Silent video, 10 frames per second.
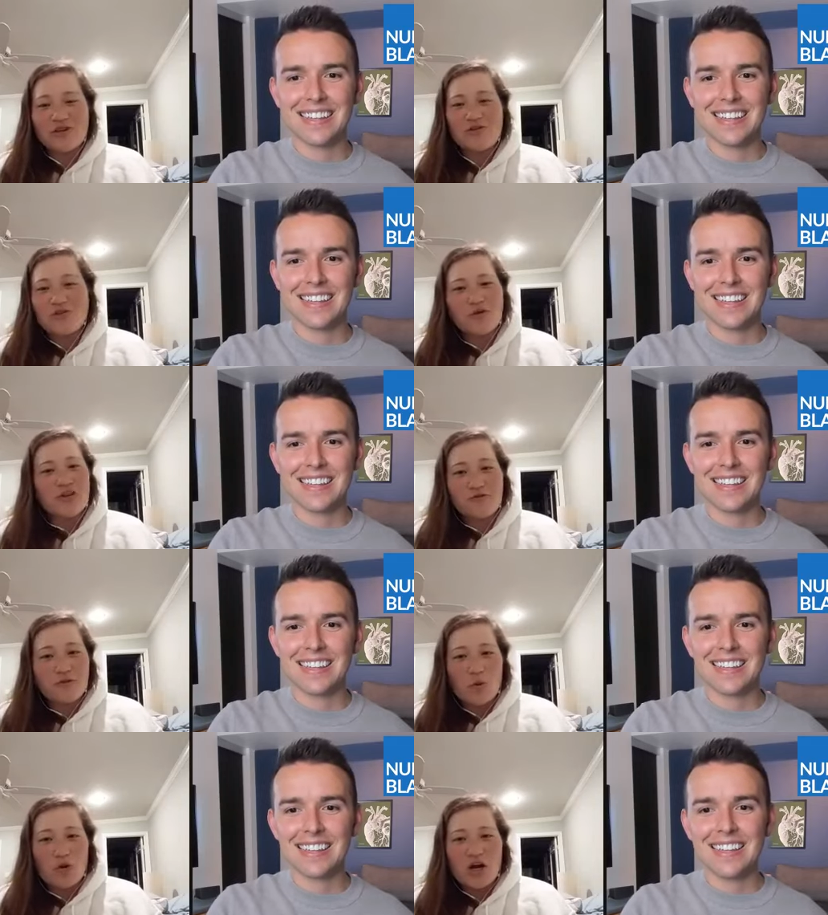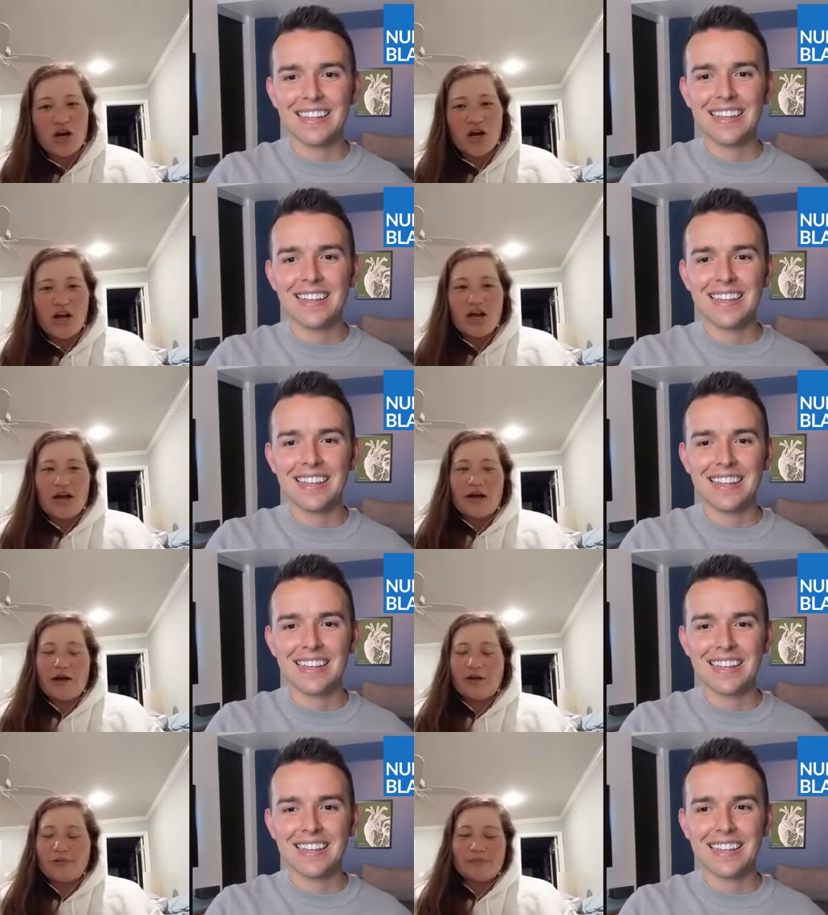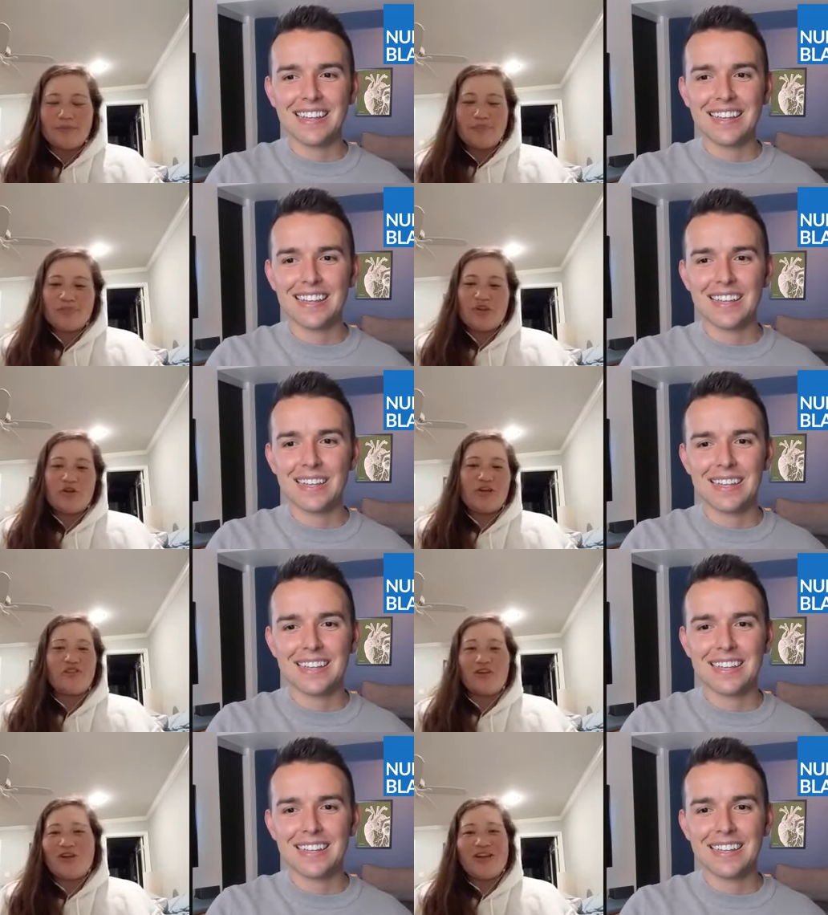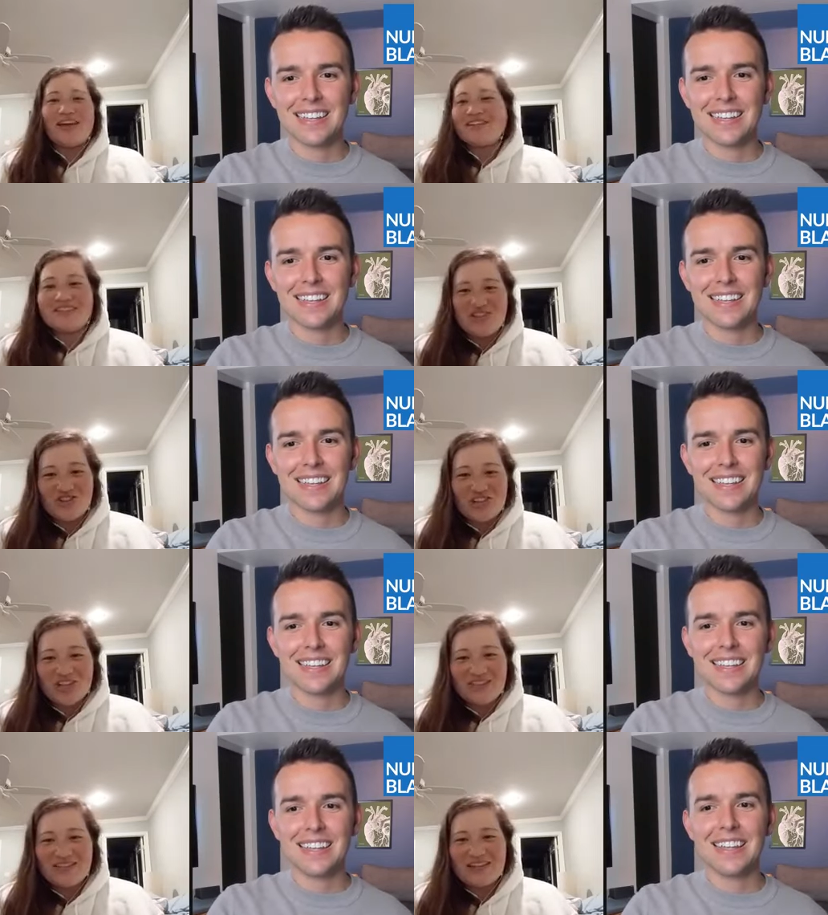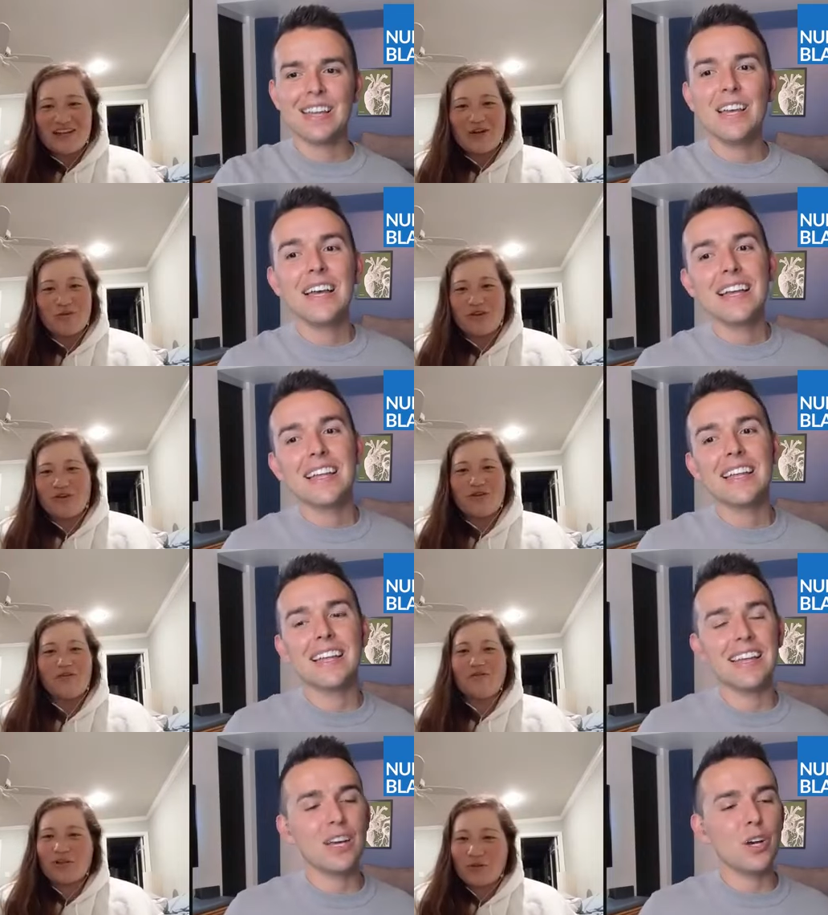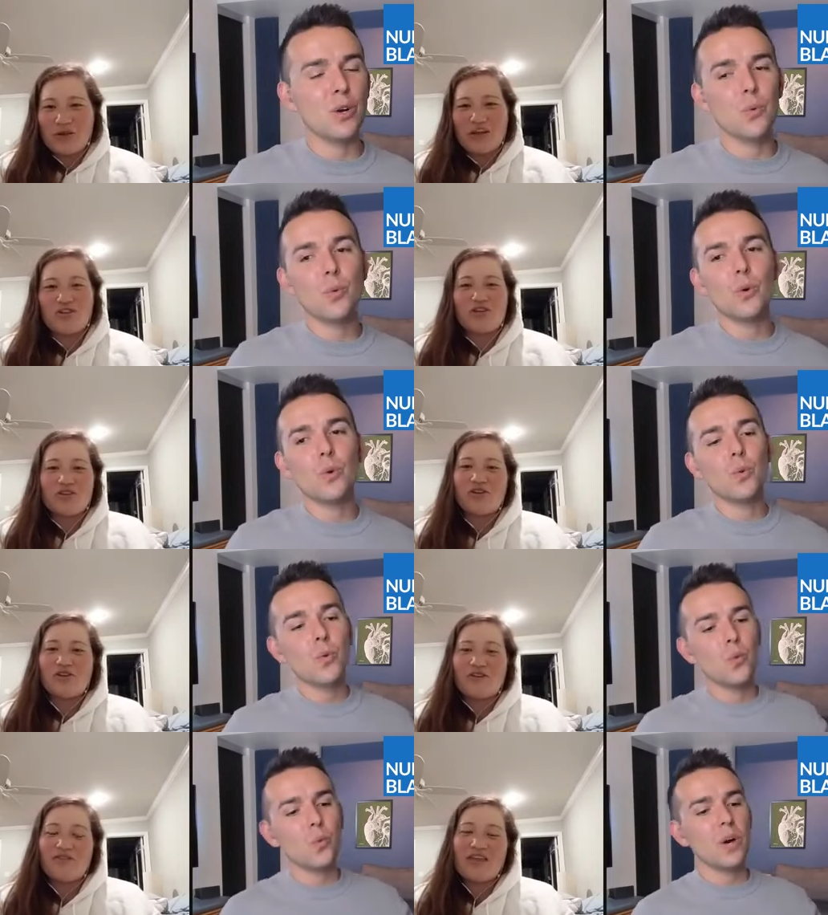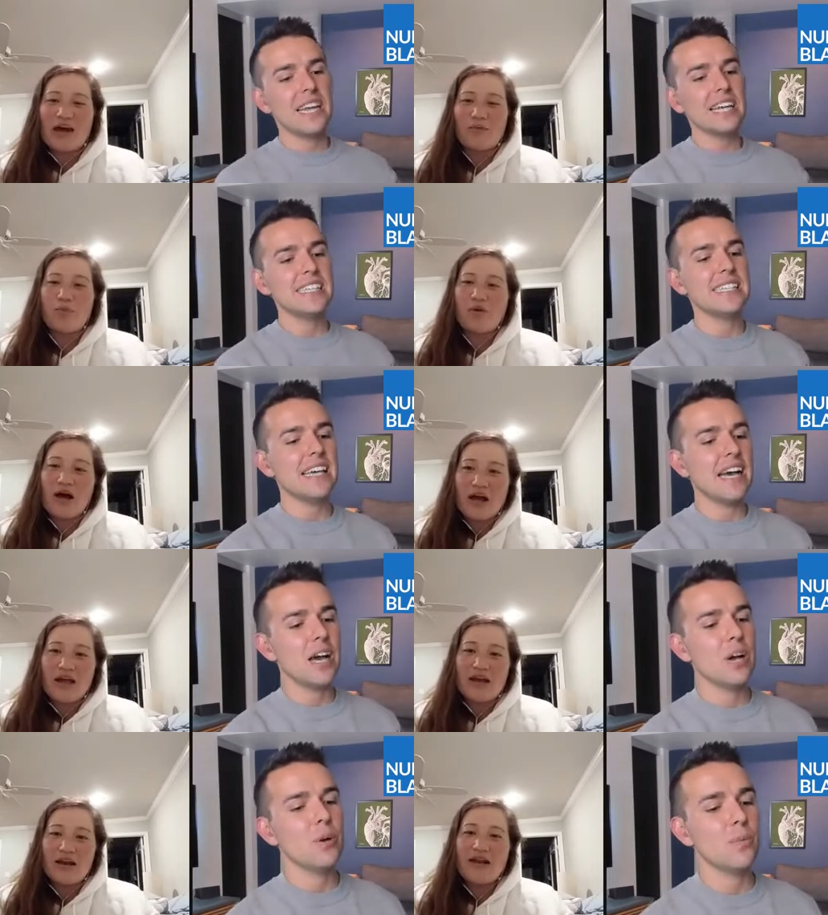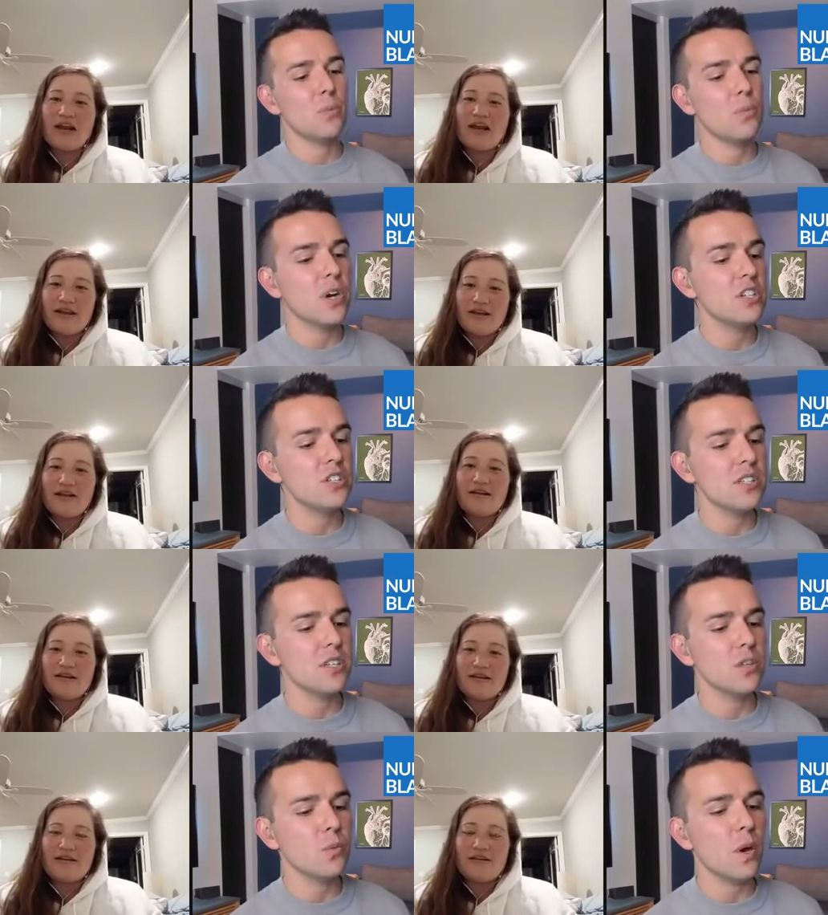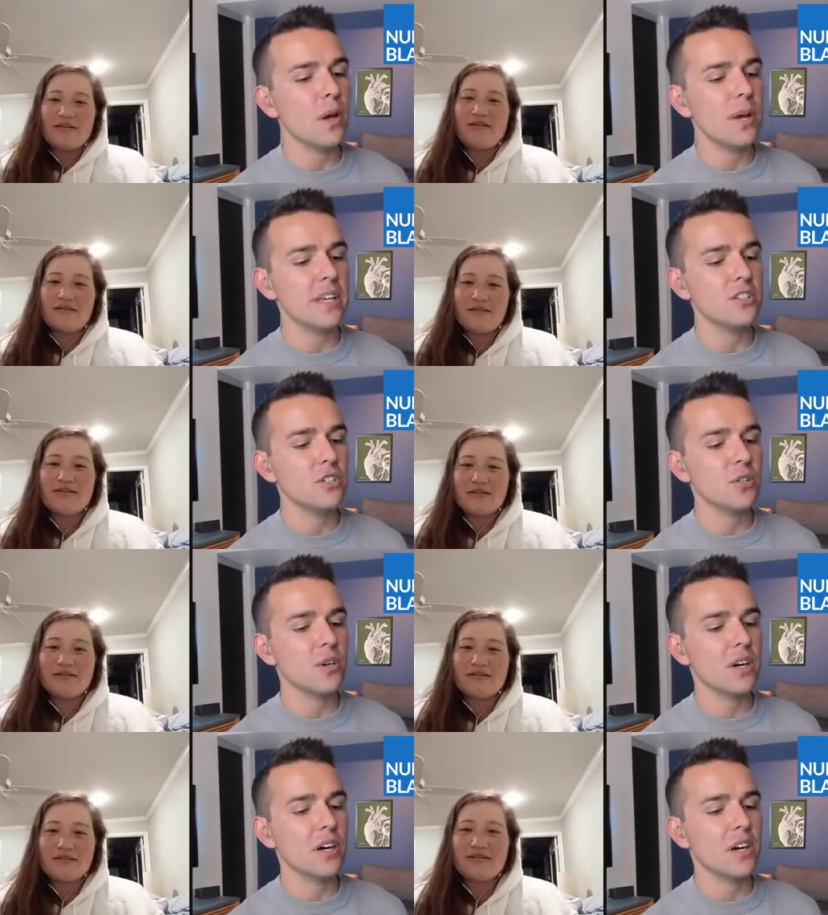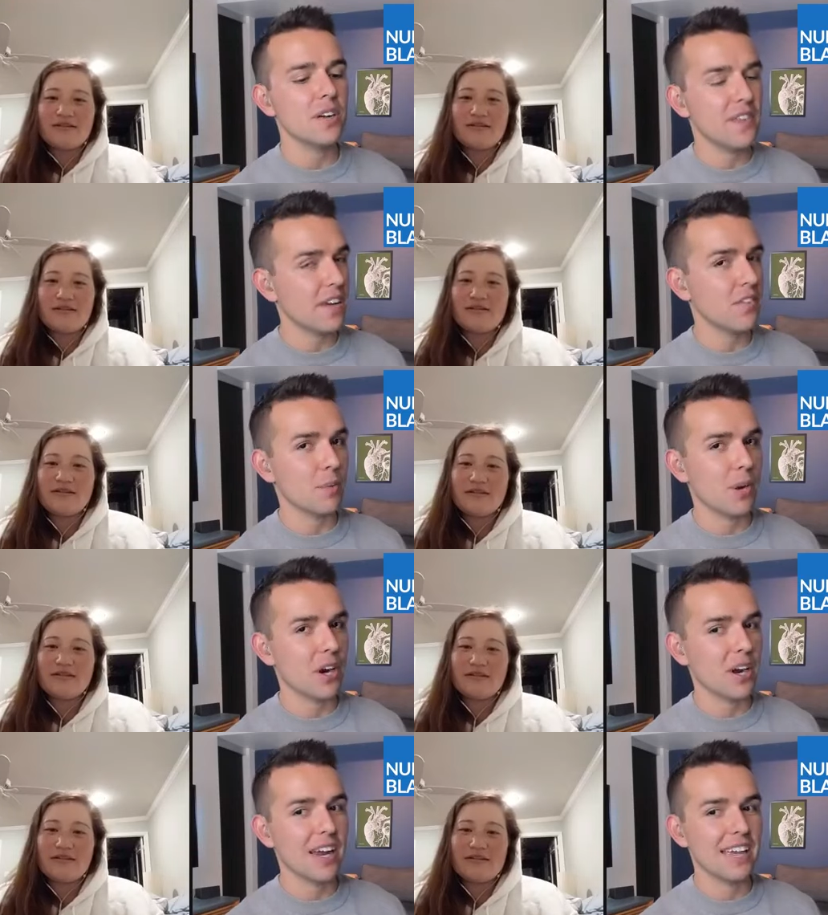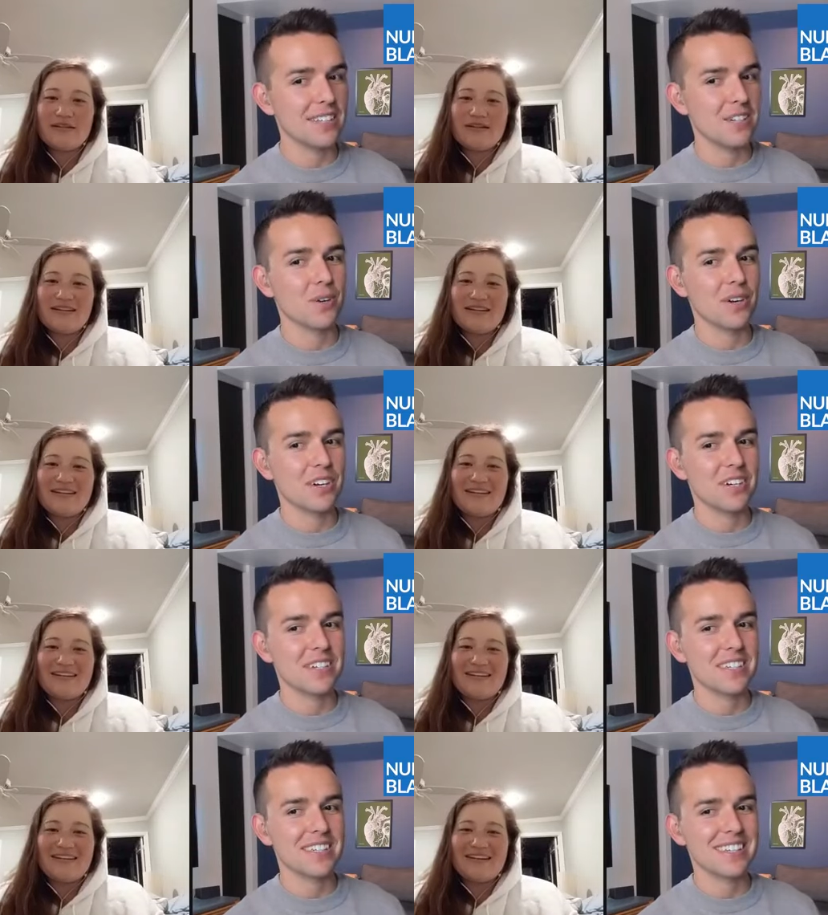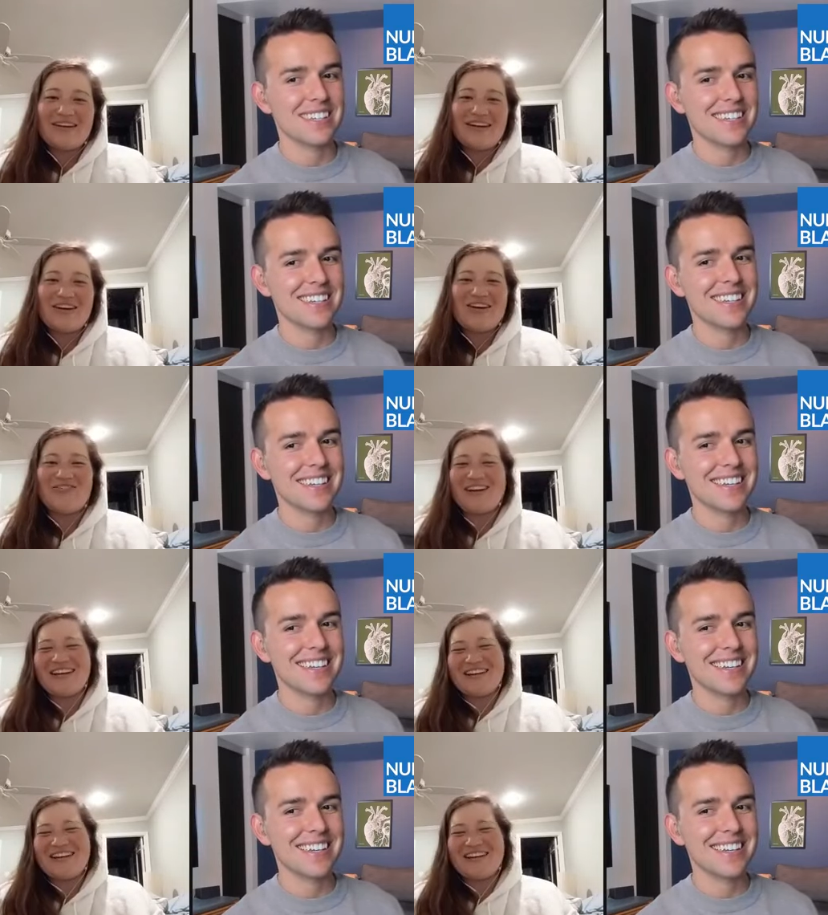Speaker 1: like you do on the floor. Um, you know that's all anesthesia um, they're they're making sure
Speaker 2: what that, is, but um, what's what is your favorite part as an or nurse
Speaker 1: oh my